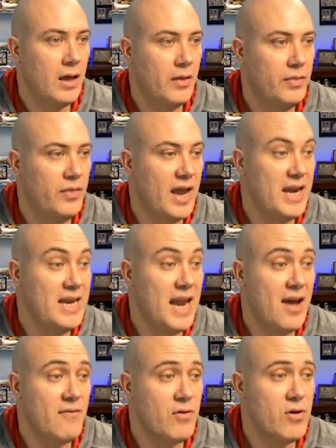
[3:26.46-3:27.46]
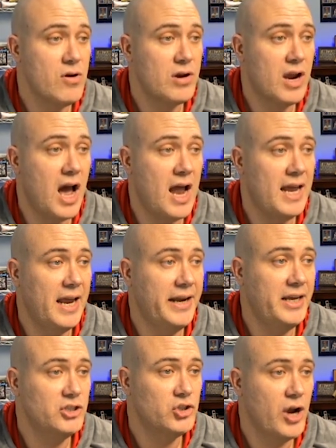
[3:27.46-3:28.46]
They never got
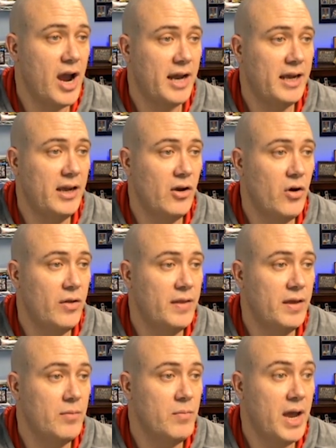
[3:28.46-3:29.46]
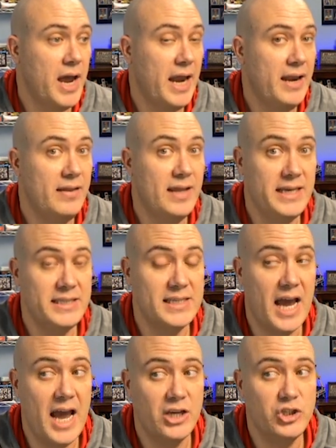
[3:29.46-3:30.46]
any tracking on them, and these
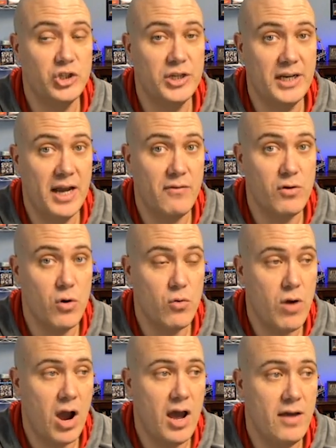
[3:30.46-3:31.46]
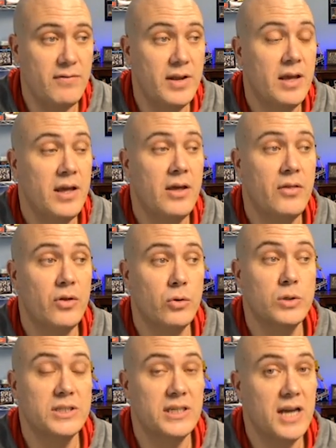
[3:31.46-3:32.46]
actually never arrived. There
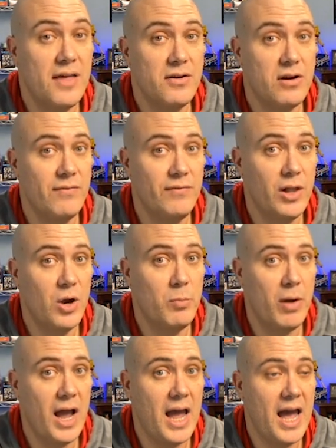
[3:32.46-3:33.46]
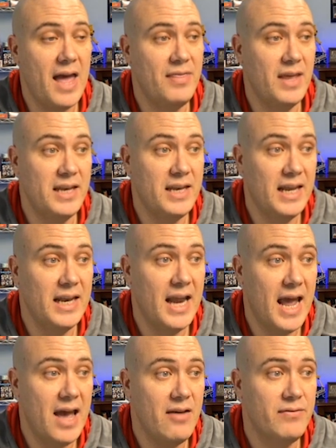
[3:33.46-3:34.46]
was another envelope I had that
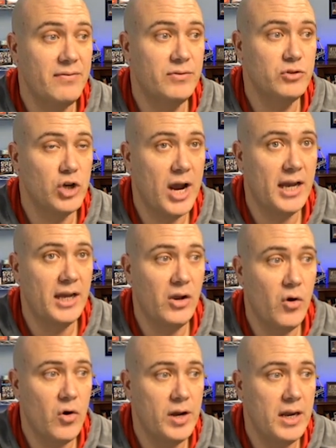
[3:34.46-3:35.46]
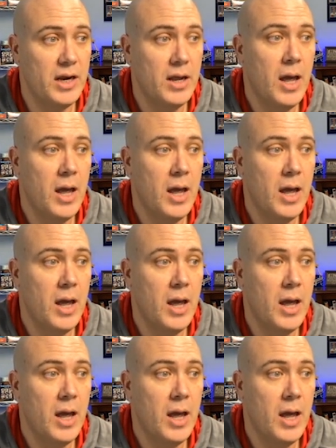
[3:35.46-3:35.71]
didn't have tracking on it,